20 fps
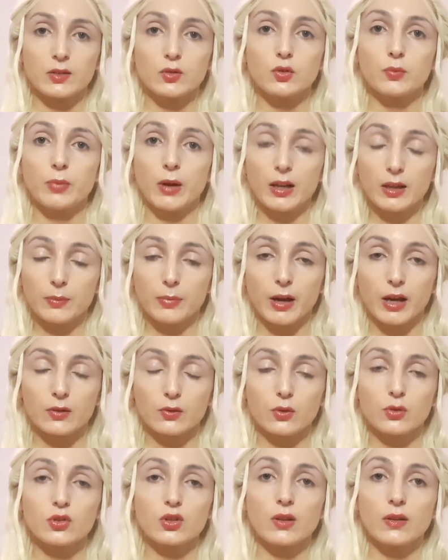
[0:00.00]
into belly
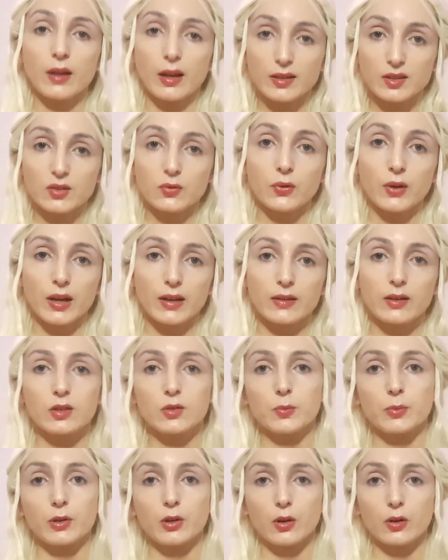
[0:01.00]
buttons, that's a
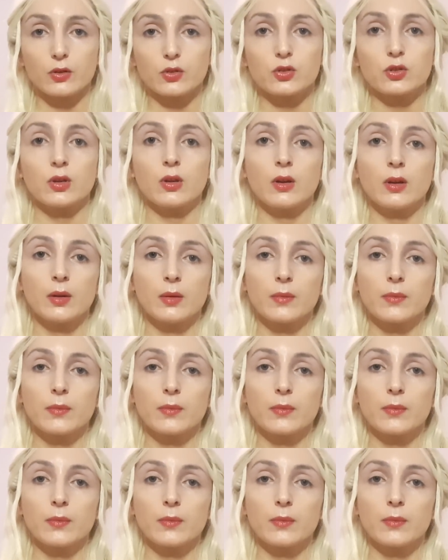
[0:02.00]
fetish because